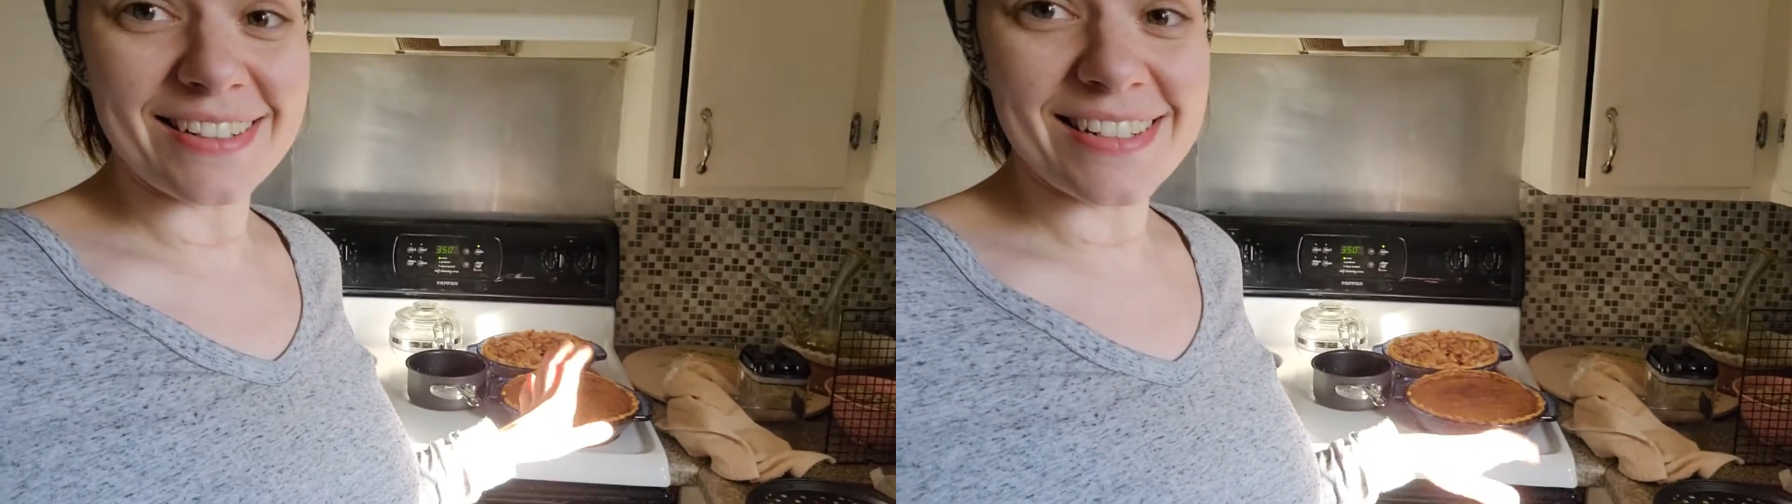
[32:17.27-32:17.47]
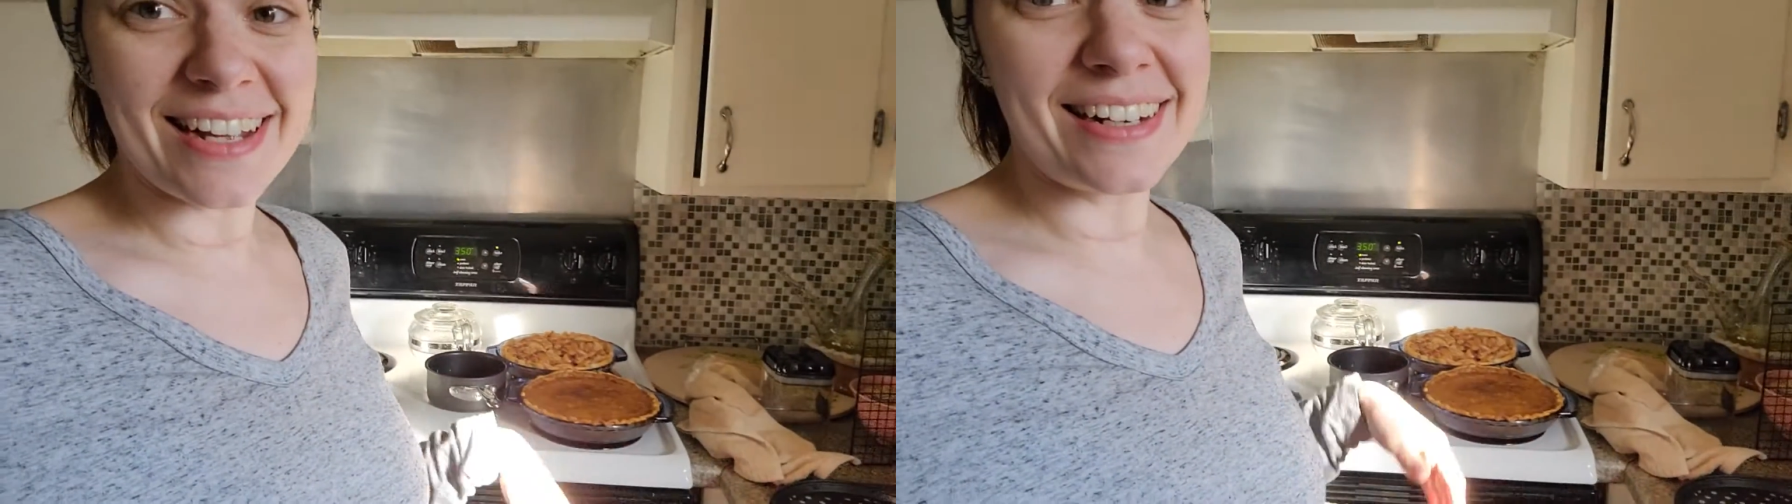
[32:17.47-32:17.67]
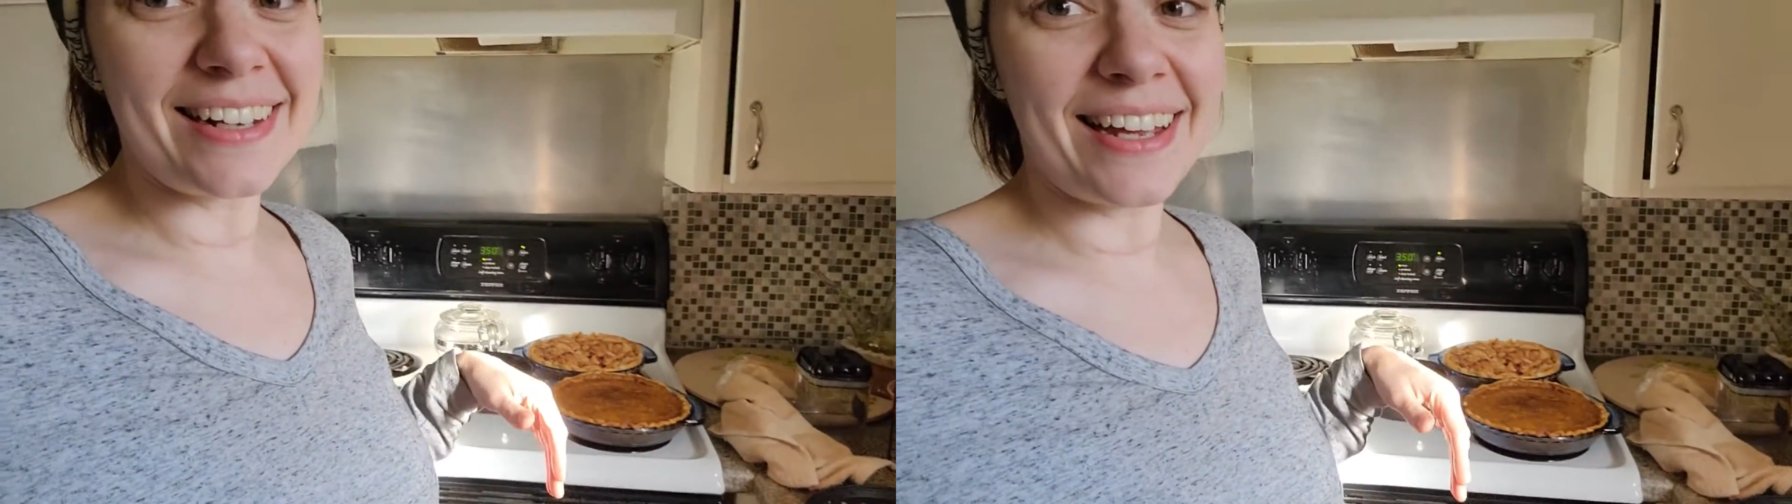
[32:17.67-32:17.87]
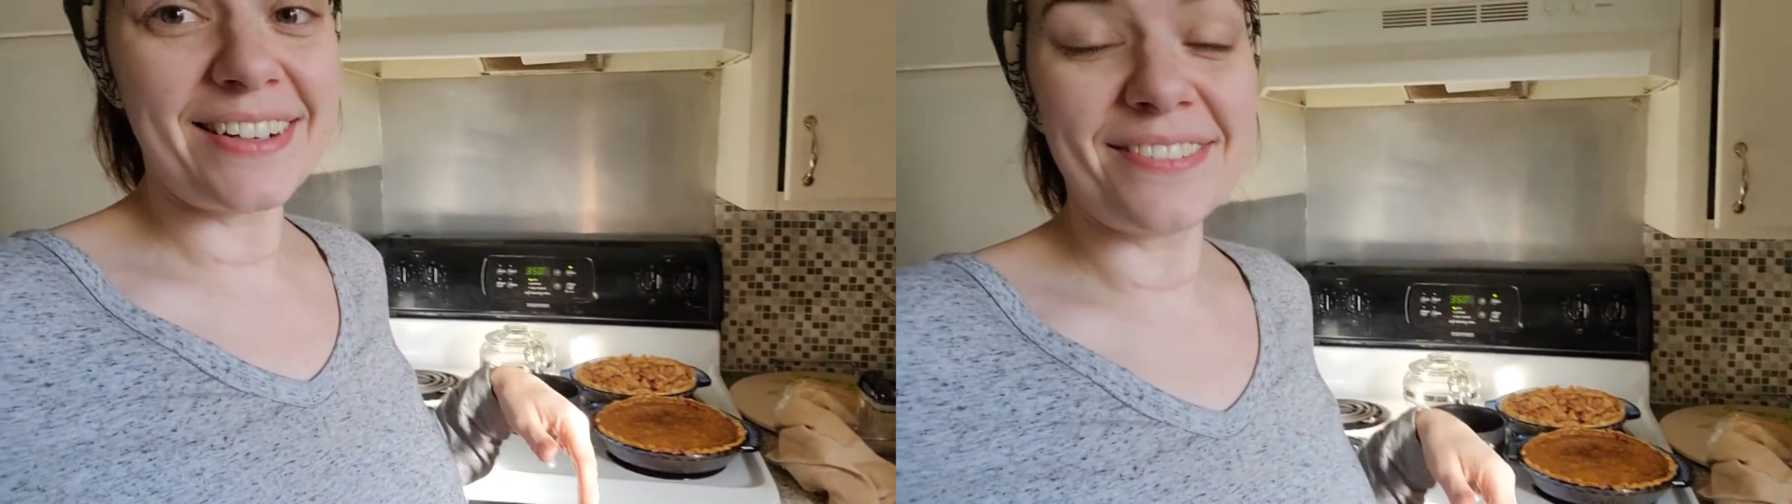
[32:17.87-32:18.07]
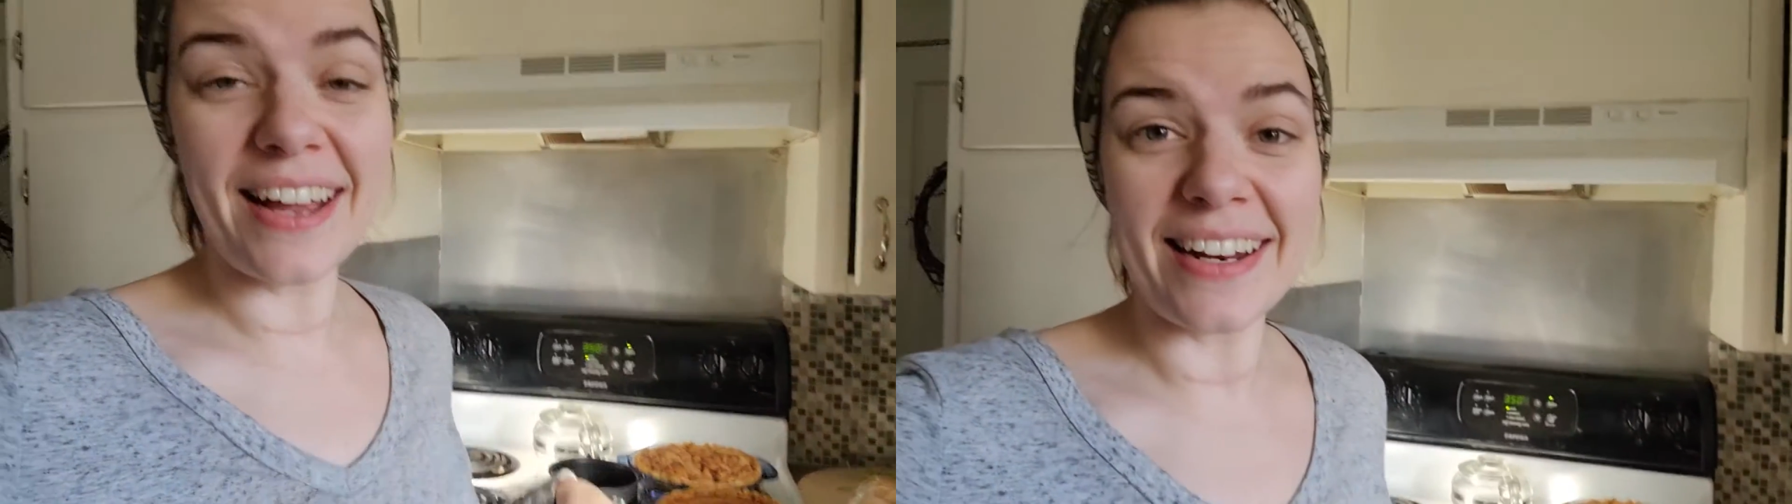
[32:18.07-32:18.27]
are done
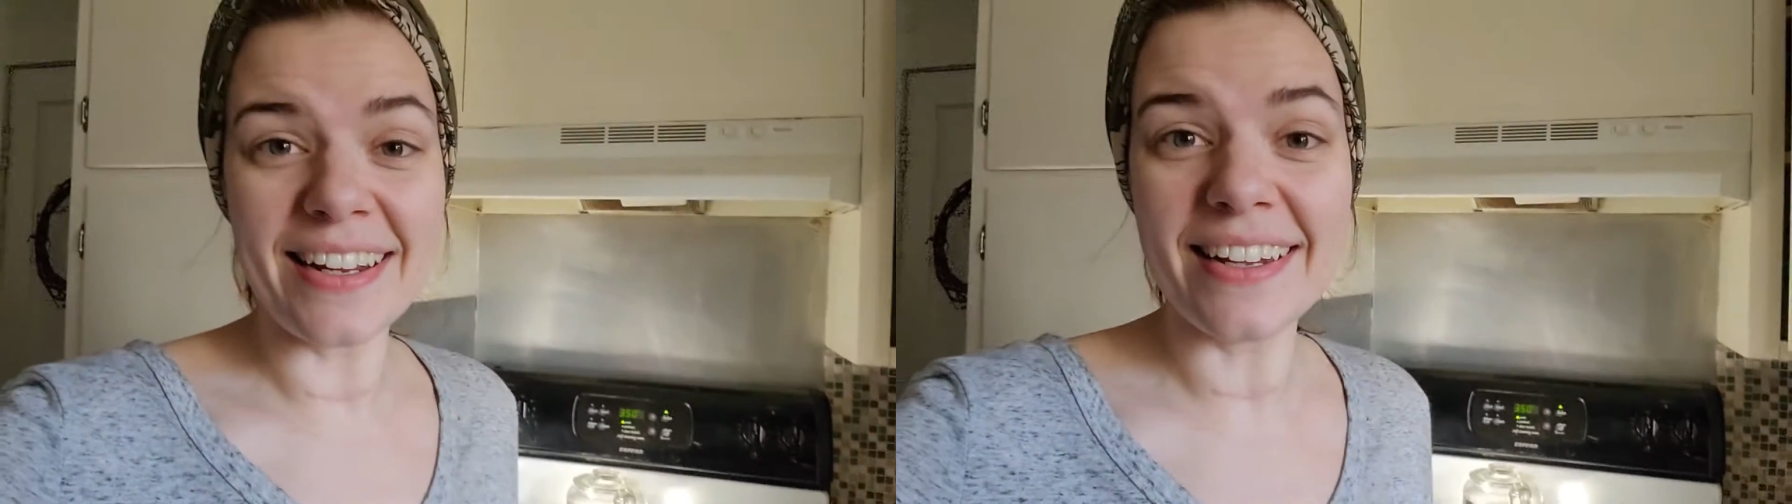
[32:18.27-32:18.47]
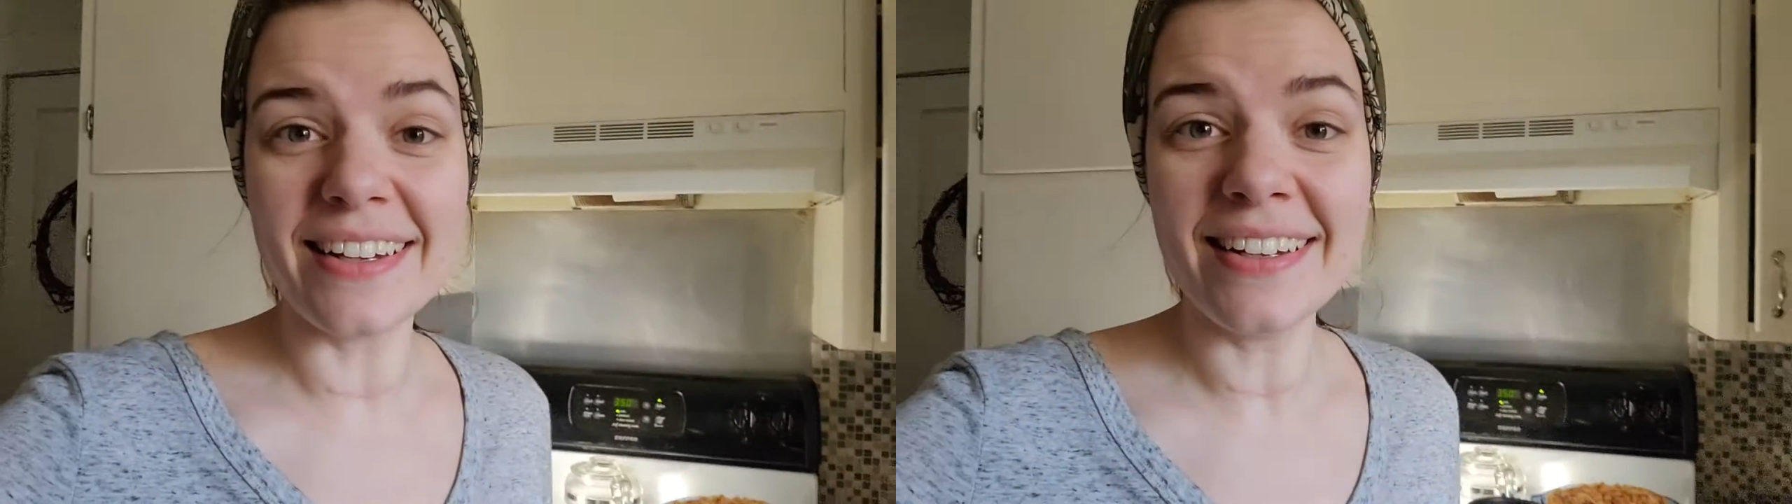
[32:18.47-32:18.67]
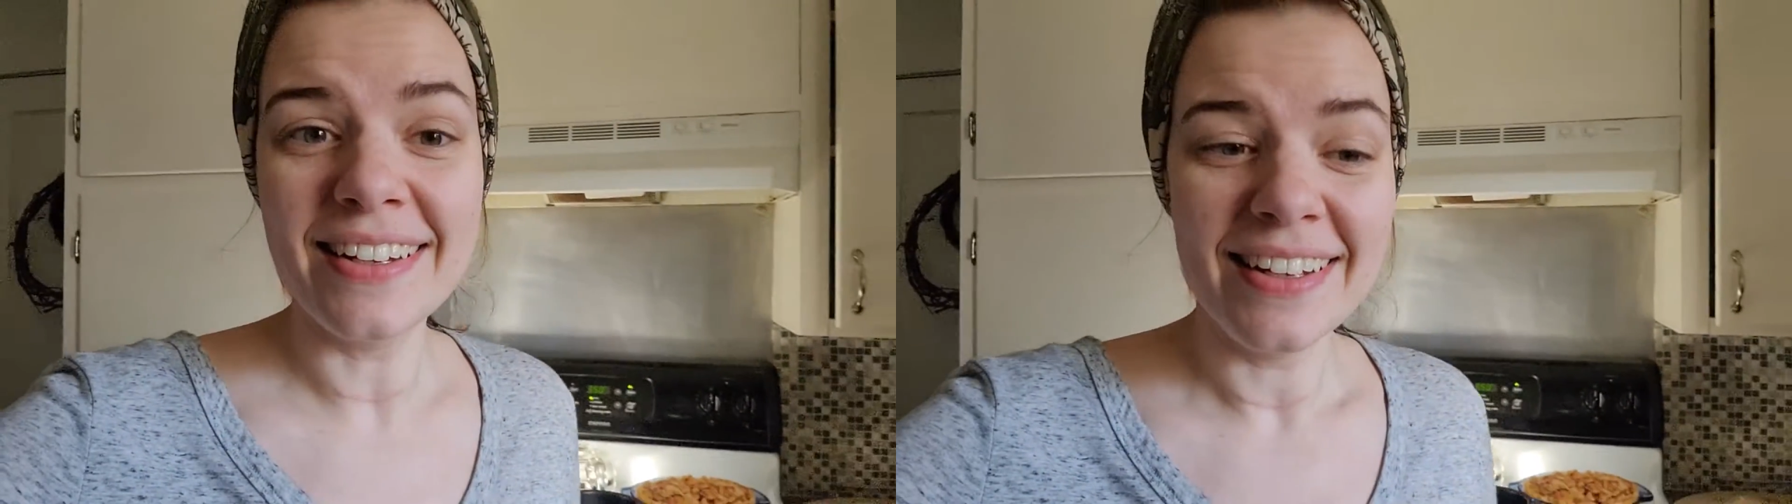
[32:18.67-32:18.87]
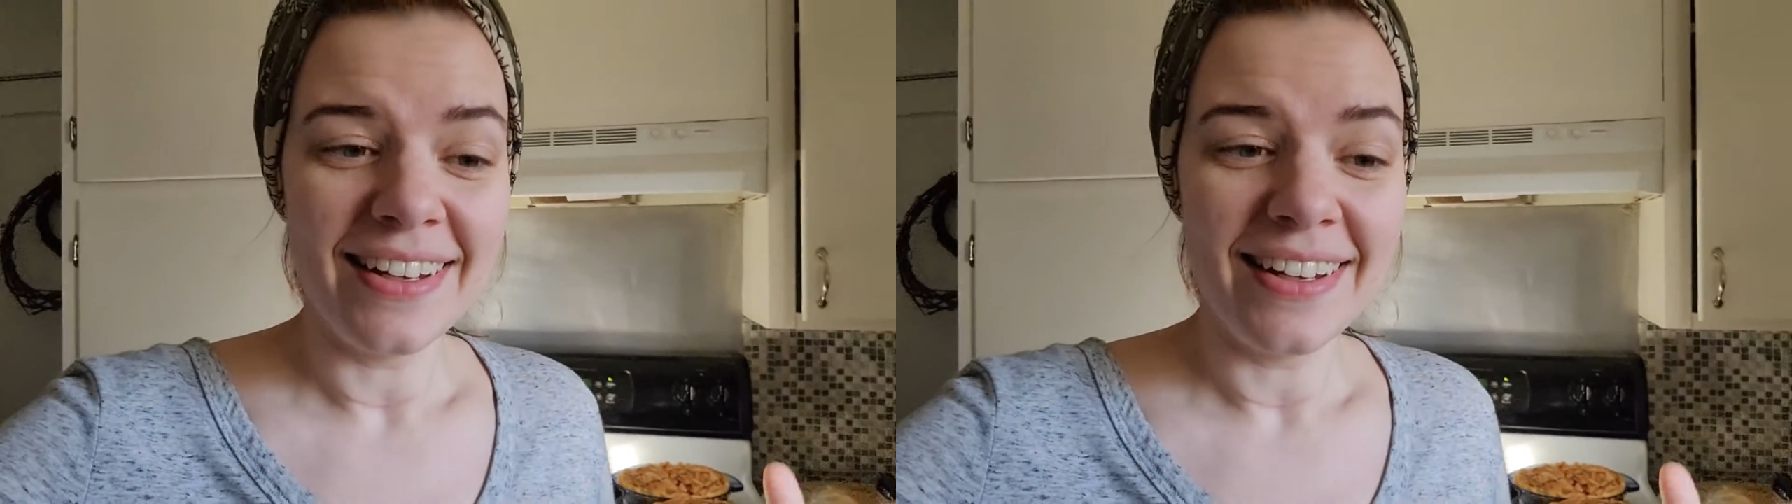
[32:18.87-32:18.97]
and ready.